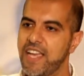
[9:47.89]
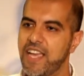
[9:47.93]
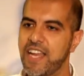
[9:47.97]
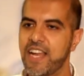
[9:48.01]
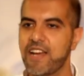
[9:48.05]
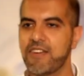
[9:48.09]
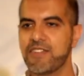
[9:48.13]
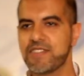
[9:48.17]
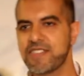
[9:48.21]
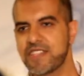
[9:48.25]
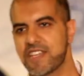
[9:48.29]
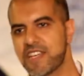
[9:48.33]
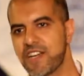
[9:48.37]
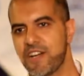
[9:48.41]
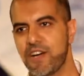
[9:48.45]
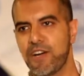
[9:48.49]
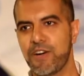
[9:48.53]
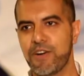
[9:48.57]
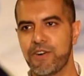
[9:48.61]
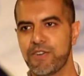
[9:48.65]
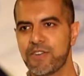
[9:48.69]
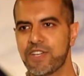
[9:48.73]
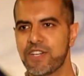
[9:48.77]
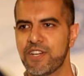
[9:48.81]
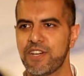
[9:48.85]
And I was like,
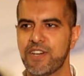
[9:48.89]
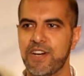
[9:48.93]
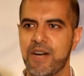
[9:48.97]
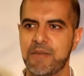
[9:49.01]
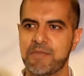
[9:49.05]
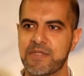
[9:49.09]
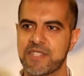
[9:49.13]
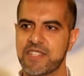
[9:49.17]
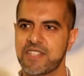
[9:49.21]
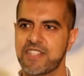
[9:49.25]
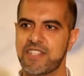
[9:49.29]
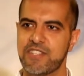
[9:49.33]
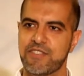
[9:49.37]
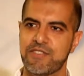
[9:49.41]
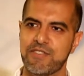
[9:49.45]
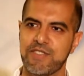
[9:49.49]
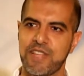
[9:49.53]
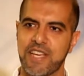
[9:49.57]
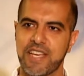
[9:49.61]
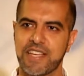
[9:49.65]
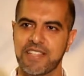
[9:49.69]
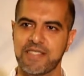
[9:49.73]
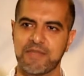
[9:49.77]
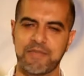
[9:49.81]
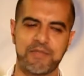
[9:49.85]
oh, you know, I'm just going to do
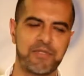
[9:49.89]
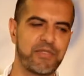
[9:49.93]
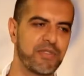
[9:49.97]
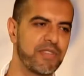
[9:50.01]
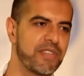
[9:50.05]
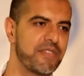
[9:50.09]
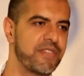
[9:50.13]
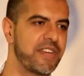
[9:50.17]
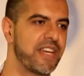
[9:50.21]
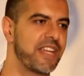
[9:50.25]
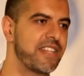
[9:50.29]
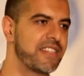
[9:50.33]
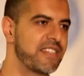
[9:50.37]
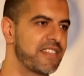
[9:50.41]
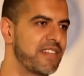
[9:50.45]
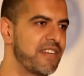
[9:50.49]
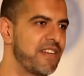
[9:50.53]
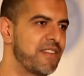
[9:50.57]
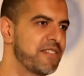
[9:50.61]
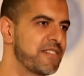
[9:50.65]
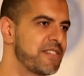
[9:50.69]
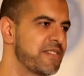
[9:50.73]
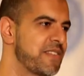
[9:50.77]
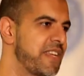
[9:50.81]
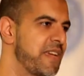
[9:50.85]
like some cool events and
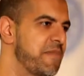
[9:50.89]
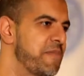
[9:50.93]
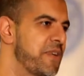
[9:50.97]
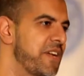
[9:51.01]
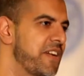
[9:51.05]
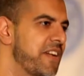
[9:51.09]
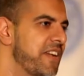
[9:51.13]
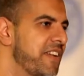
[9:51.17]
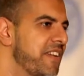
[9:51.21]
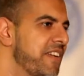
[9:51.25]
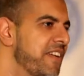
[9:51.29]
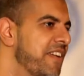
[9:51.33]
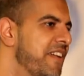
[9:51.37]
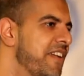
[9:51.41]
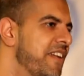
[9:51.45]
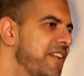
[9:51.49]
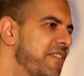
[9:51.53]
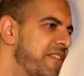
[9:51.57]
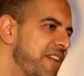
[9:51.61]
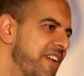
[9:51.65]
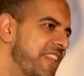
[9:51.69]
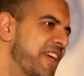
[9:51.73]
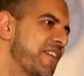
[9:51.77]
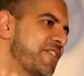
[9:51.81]
I'll just get married, right?